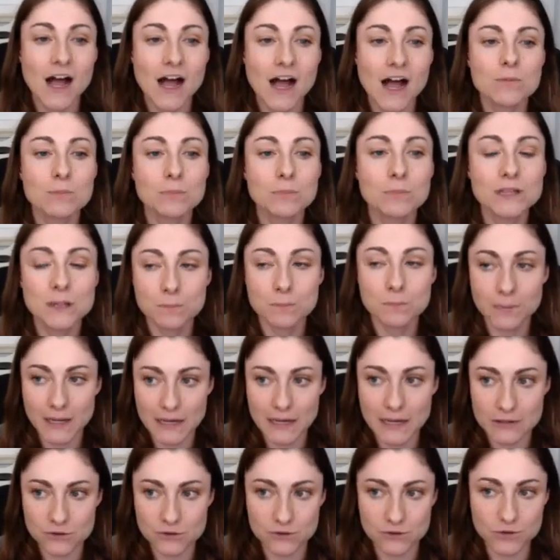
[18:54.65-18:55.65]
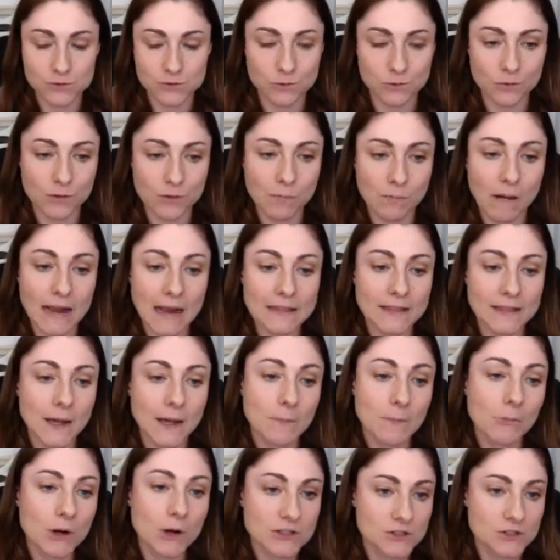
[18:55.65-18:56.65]
But the pictures will remind
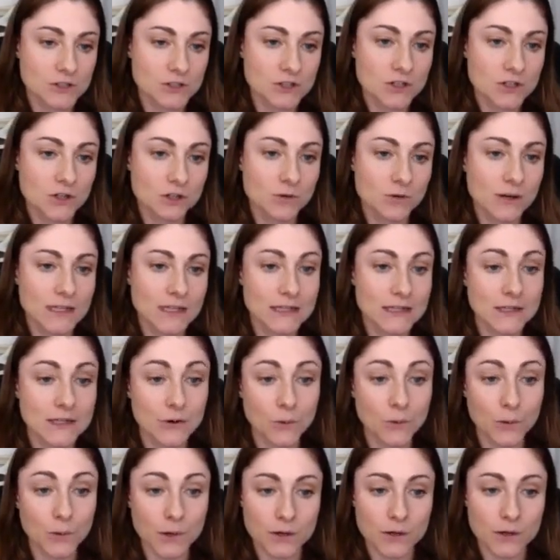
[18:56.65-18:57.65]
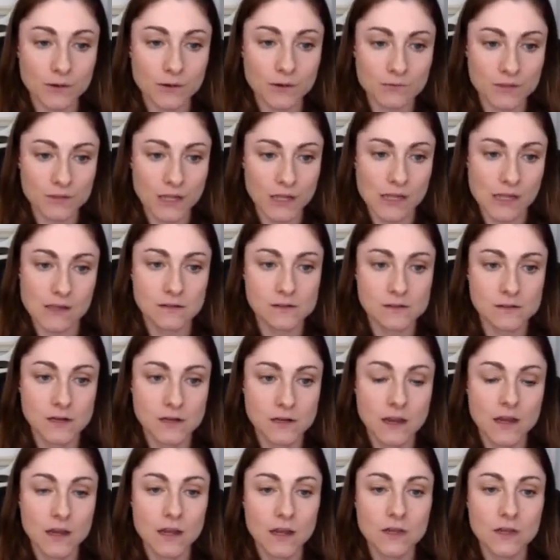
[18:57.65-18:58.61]
them what to do in the order of things.